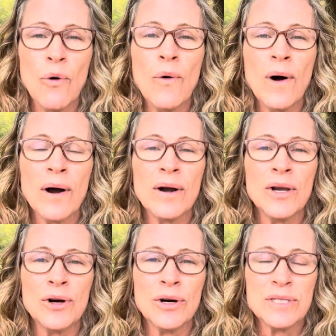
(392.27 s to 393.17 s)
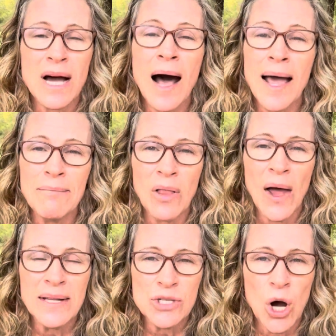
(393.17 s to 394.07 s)
or your
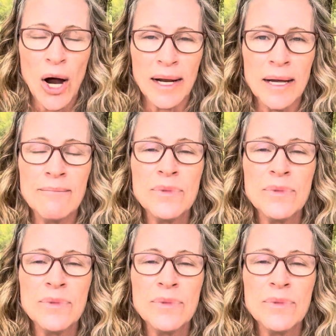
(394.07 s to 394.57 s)
timelines on it.